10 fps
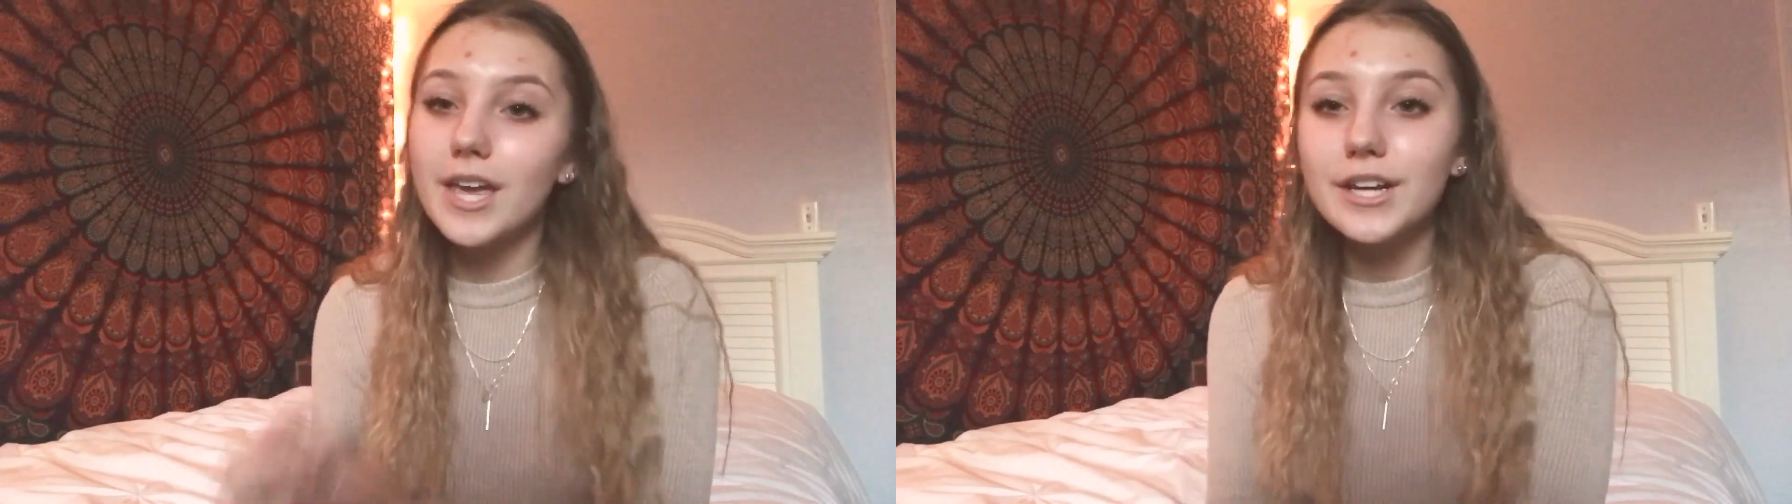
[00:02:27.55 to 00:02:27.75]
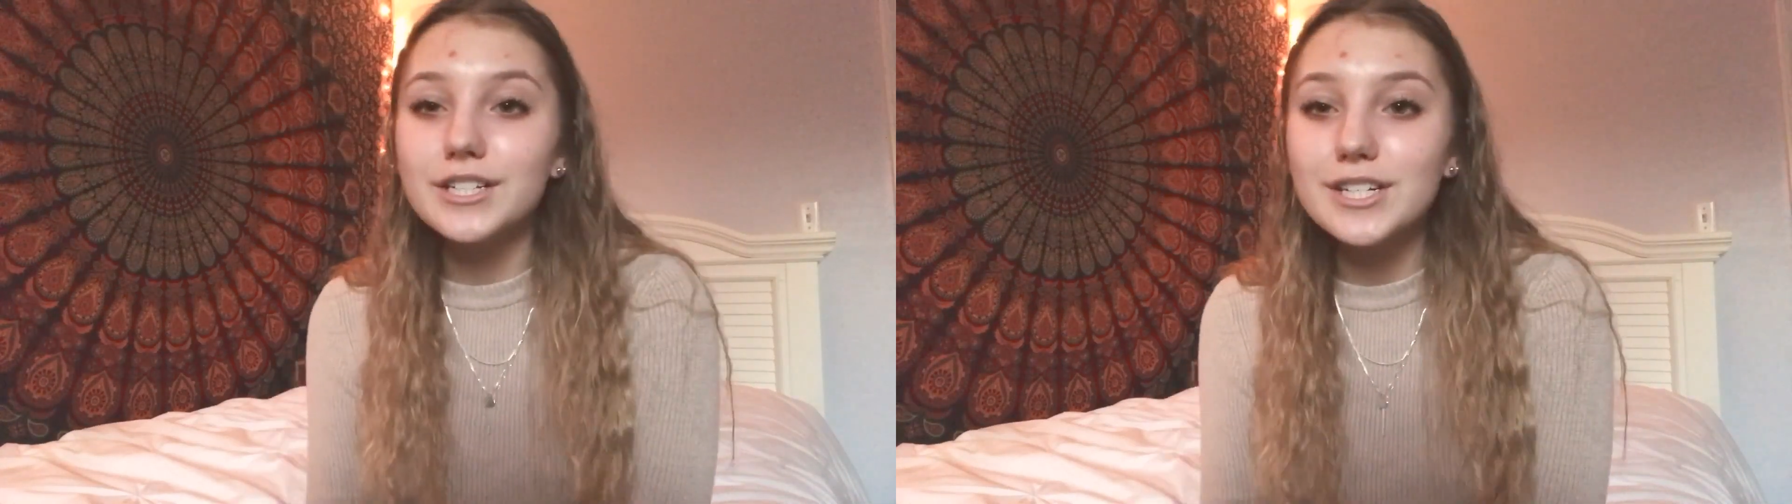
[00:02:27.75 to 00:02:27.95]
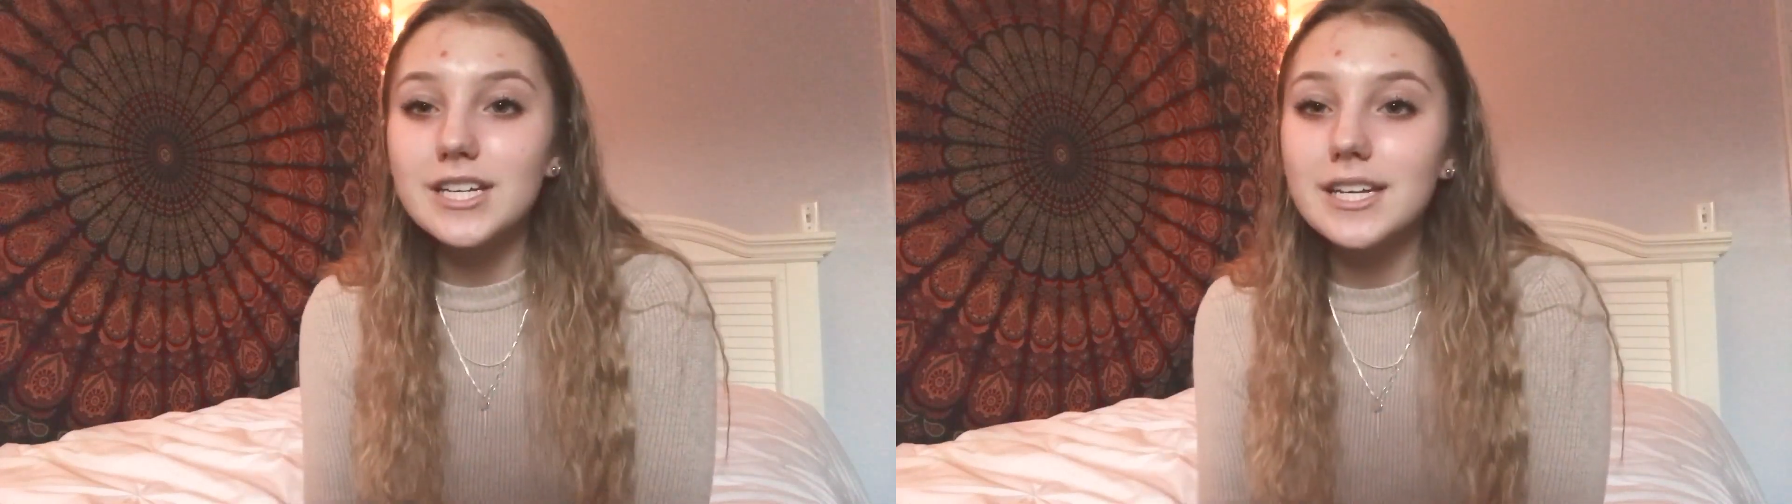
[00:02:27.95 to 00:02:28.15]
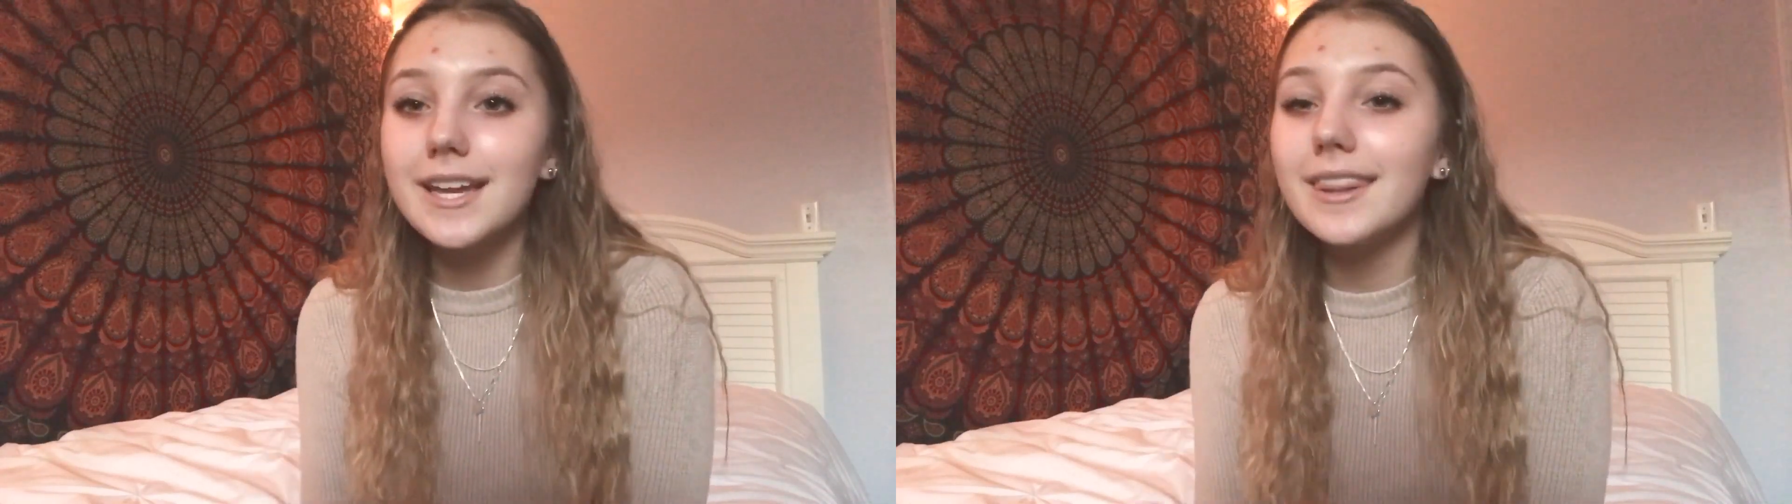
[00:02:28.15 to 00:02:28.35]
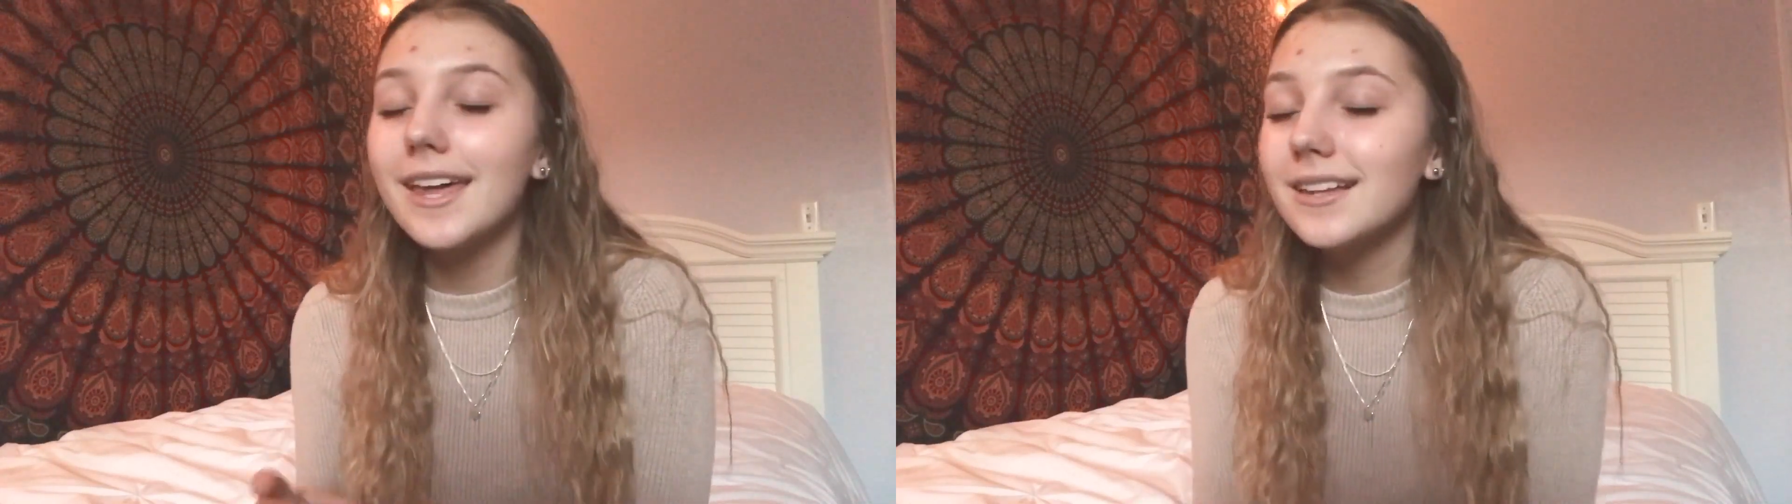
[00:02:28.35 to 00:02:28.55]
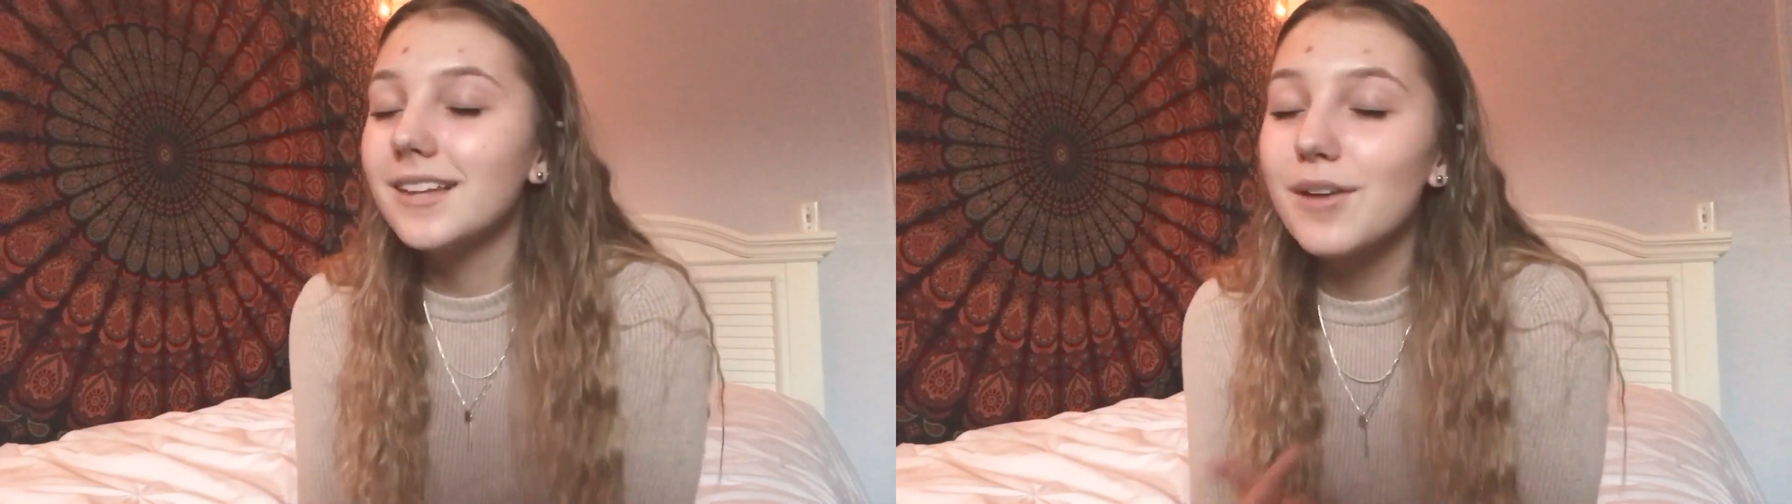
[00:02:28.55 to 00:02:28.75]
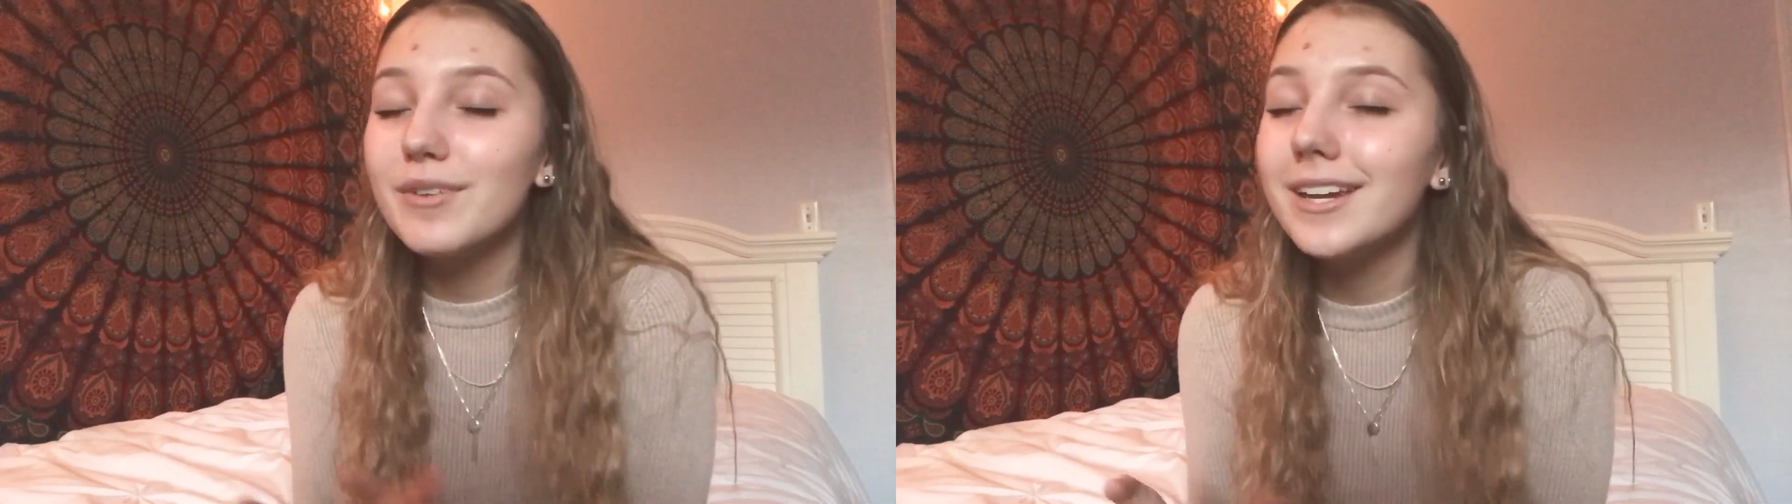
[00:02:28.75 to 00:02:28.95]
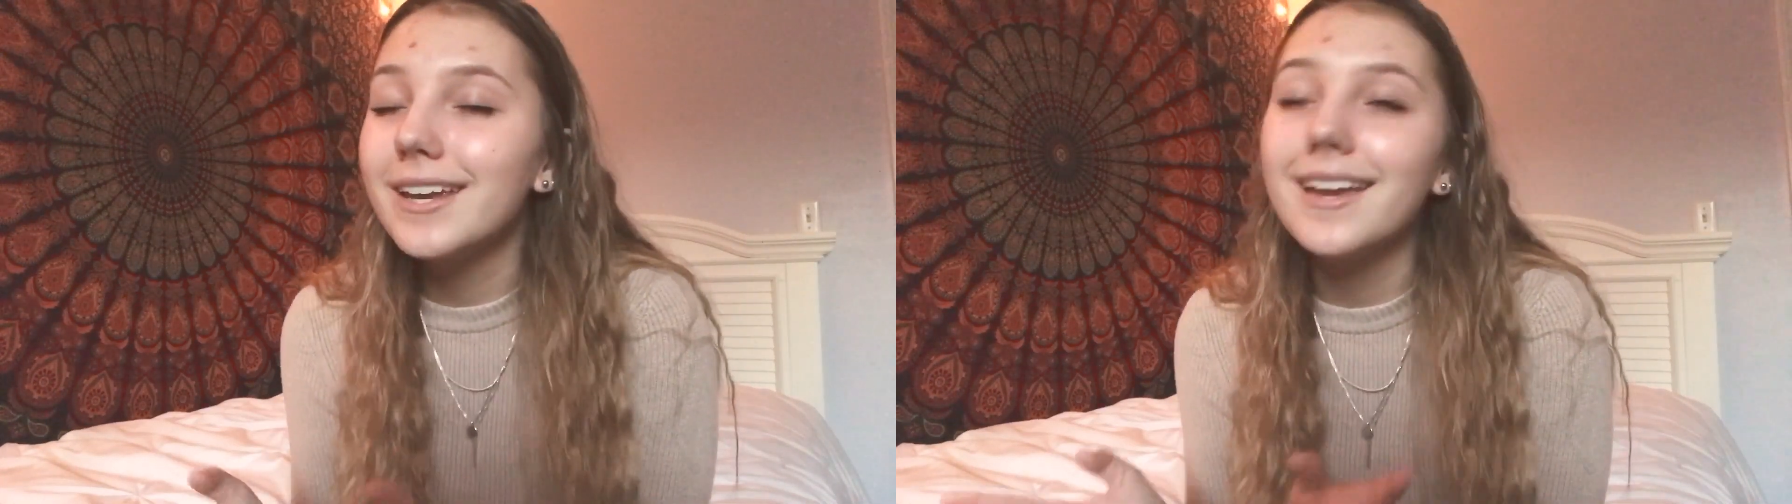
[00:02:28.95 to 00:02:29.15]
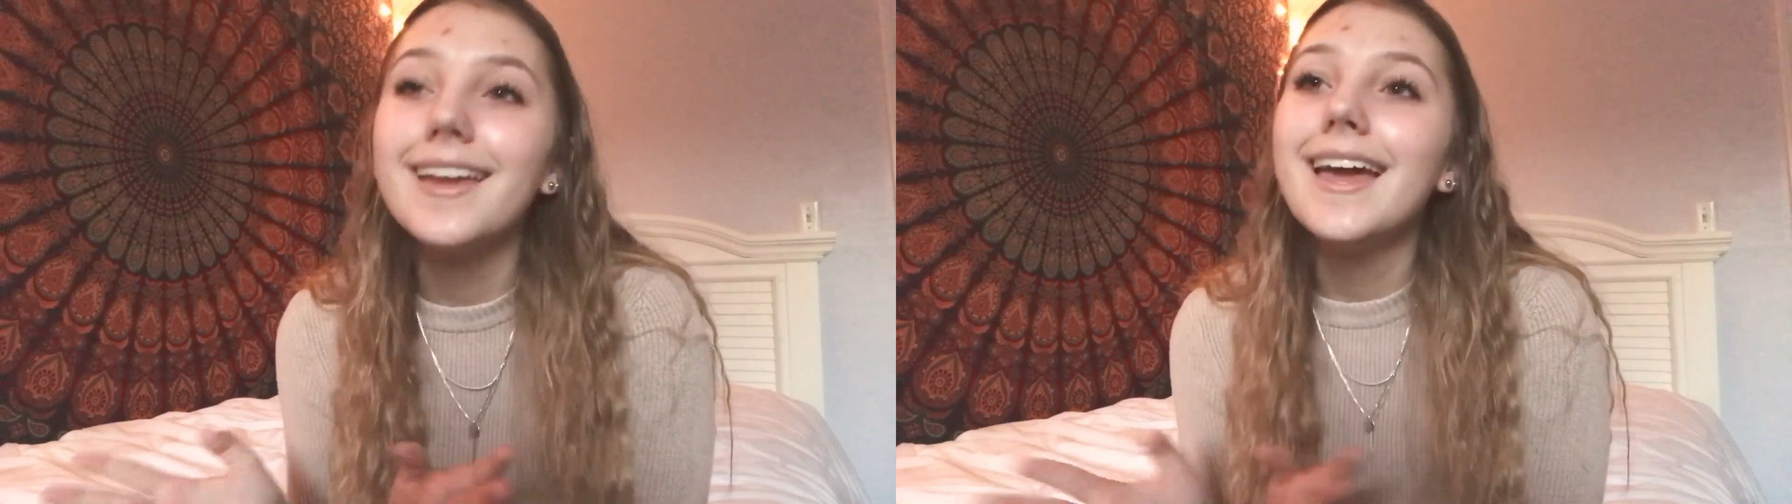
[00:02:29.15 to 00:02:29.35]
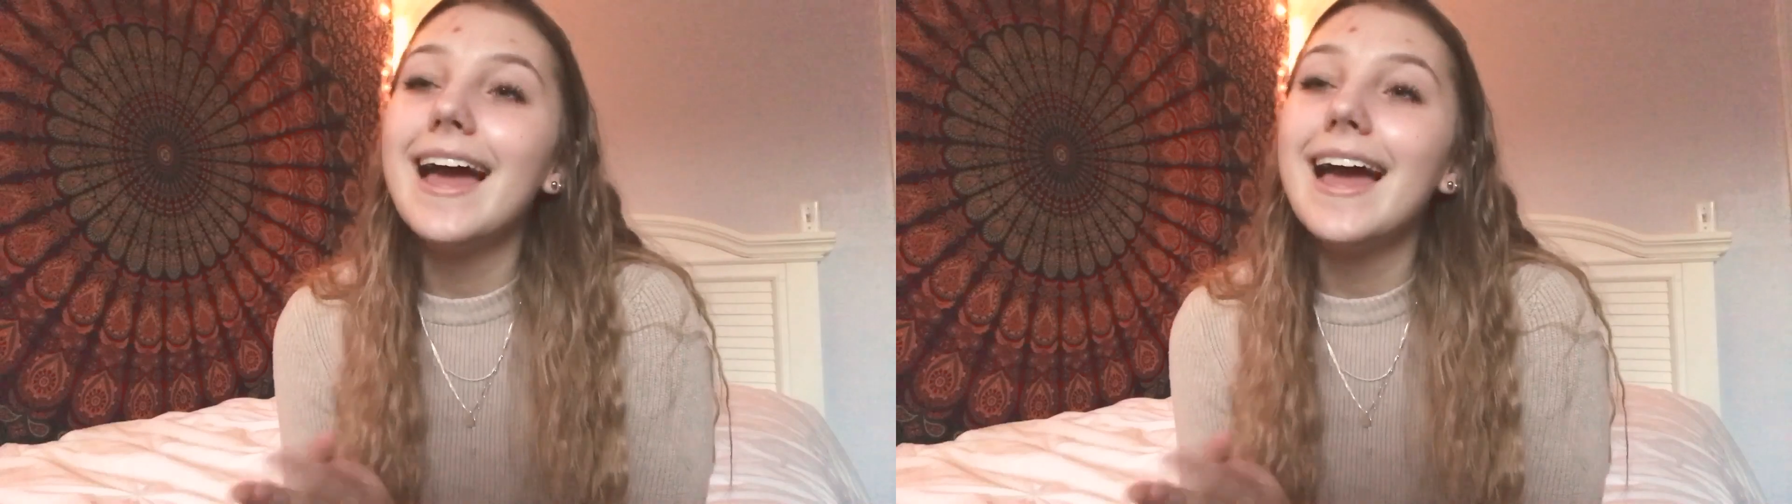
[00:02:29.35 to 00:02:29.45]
energy and like love in it.